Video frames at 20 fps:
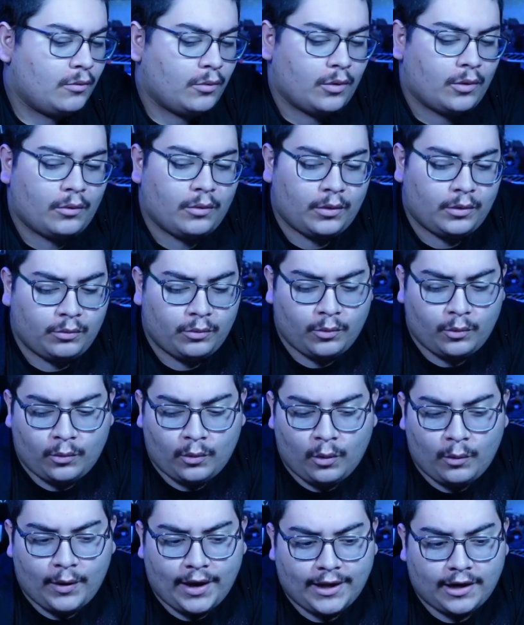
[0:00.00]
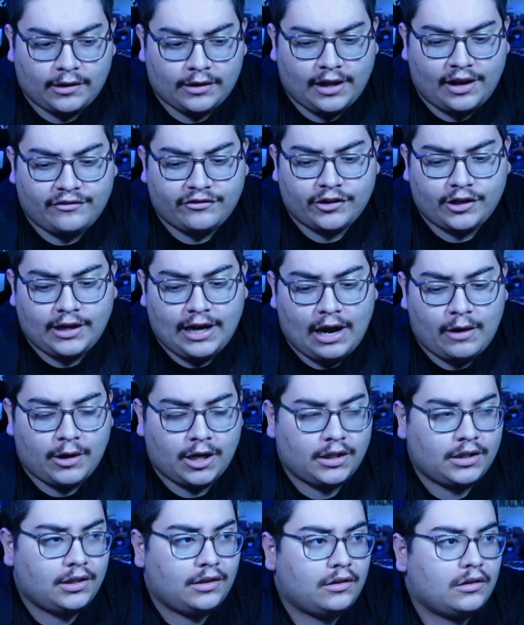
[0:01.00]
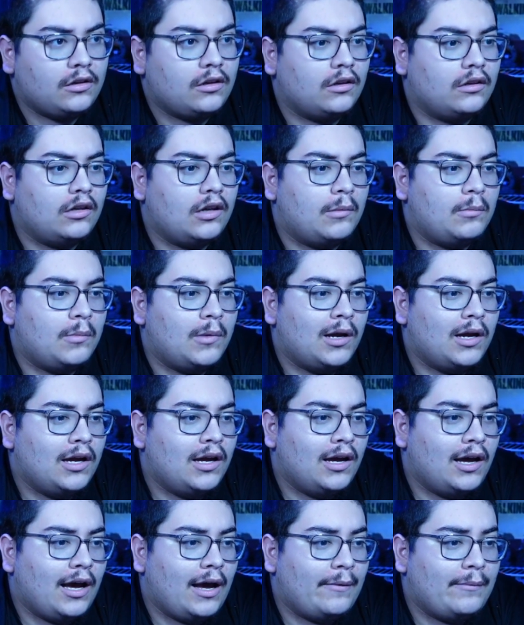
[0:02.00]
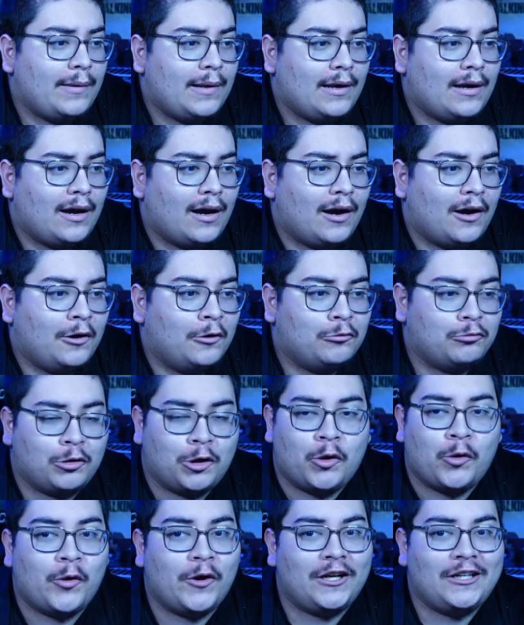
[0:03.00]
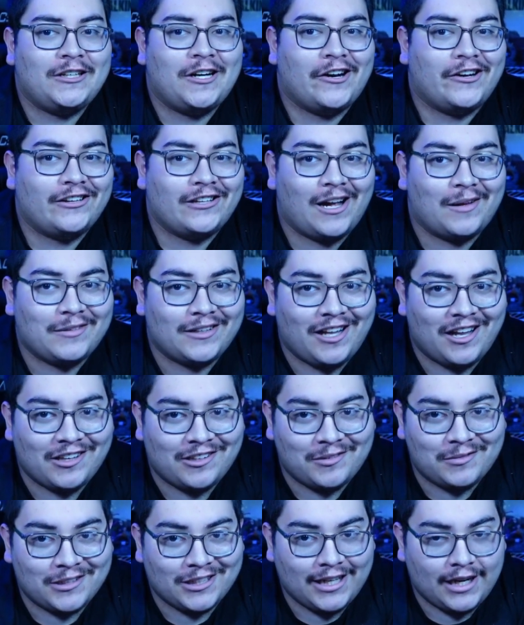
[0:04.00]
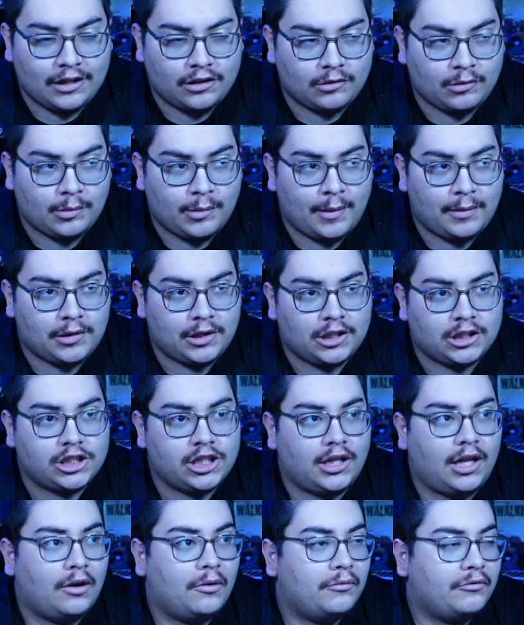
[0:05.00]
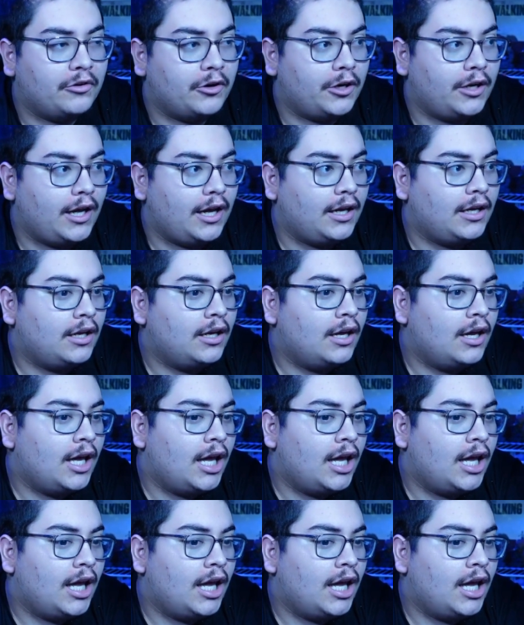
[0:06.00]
we'll, we'll, we'll wait on that for now at least, because I'm, I've been uh, recording nonstop the last couple of days, so we're probably going to chill out for a day.